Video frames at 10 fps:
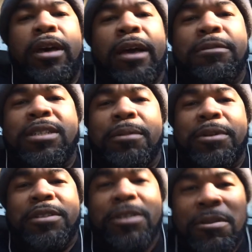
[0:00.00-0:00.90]
Hey, what's up,
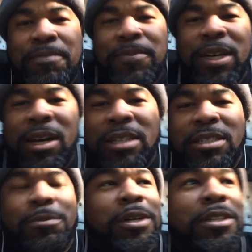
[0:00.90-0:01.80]
YouTube? I
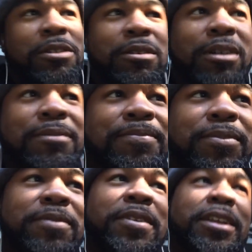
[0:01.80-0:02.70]
just want to do a
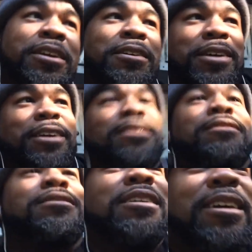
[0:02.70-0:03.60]
video here.